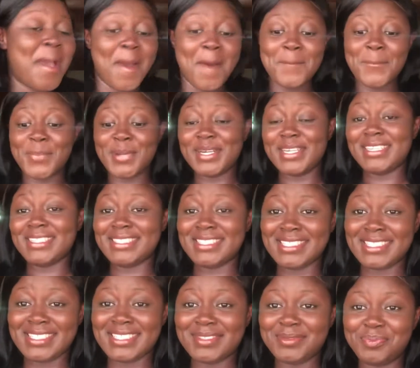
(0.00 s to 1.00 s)
but
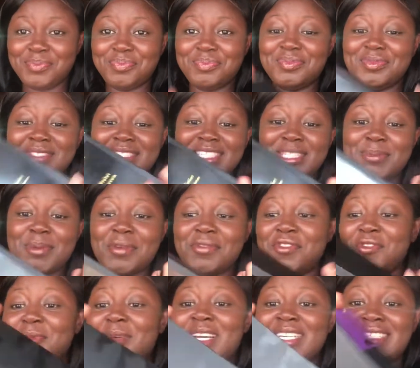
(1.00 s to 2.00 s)
this
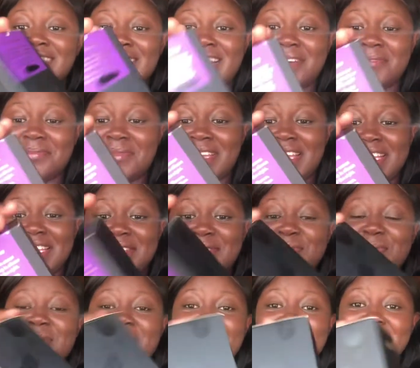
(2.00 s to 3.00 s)
perfume has come
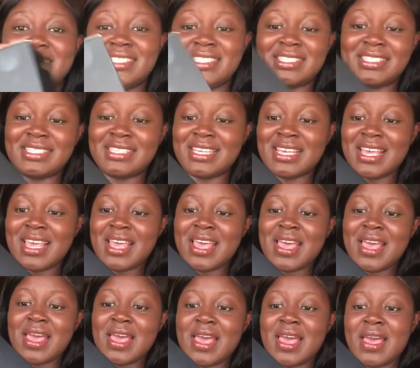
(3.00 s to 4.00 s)
anyways.
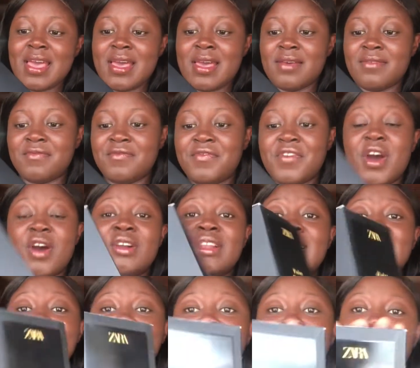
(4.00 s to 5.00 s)

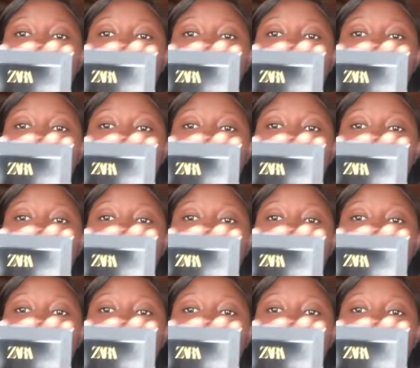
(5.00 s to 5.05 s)
Violet